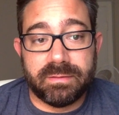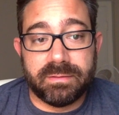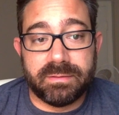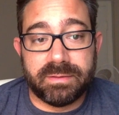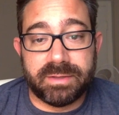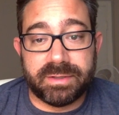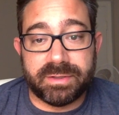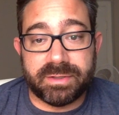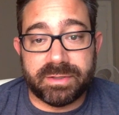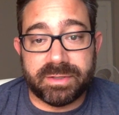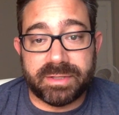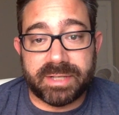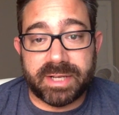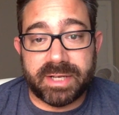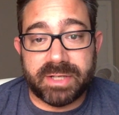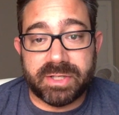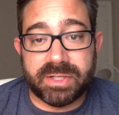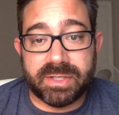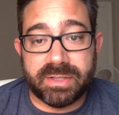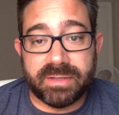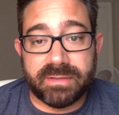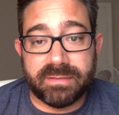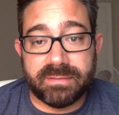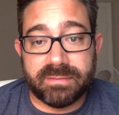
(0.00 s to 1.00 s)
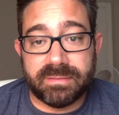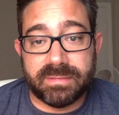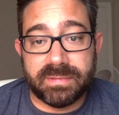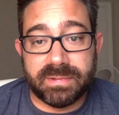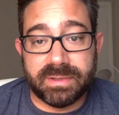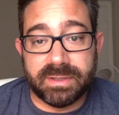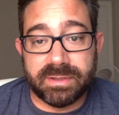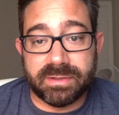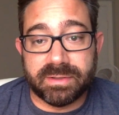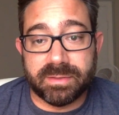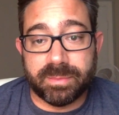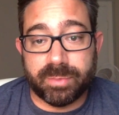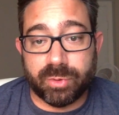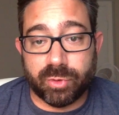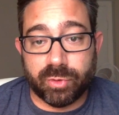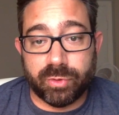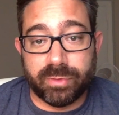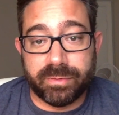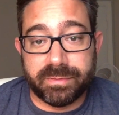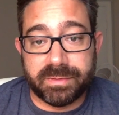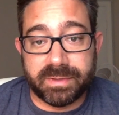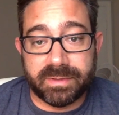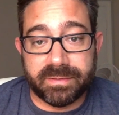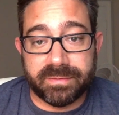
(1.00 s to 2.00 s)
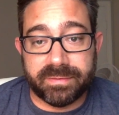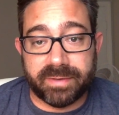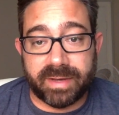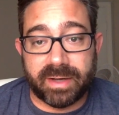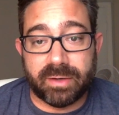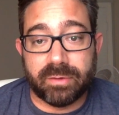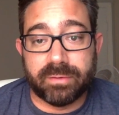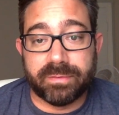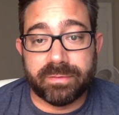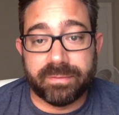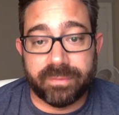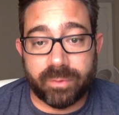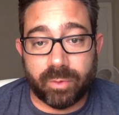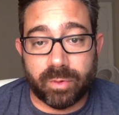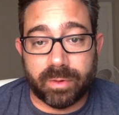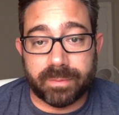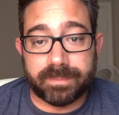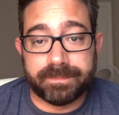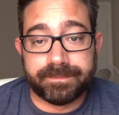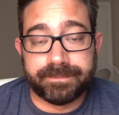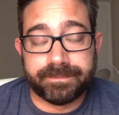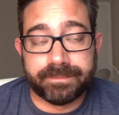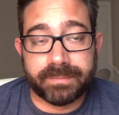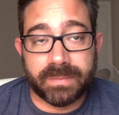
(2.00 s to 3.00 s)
dissertation is approved in final form,